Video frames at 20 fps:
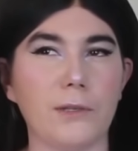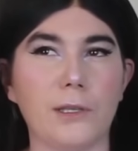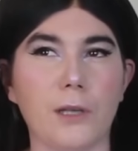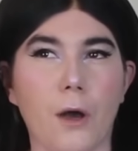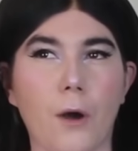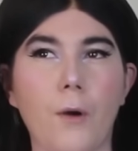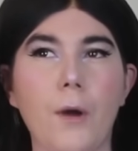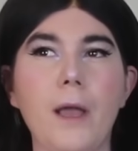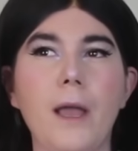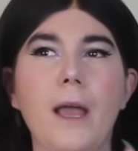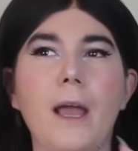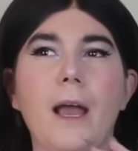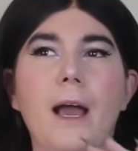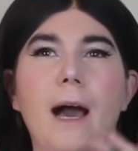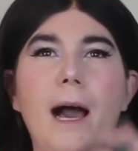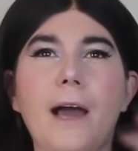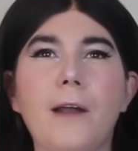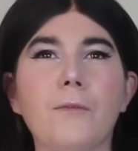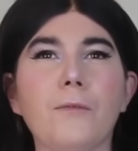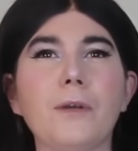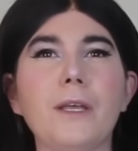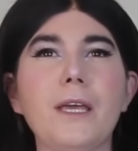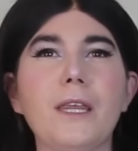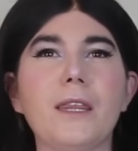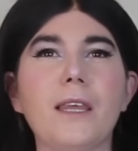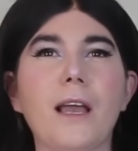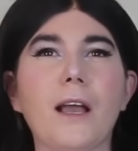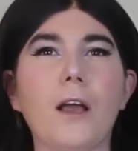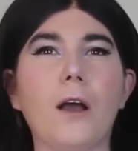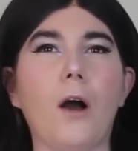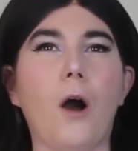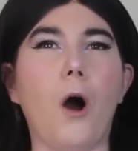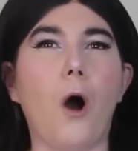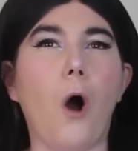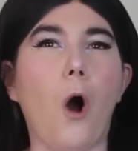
So I don't really think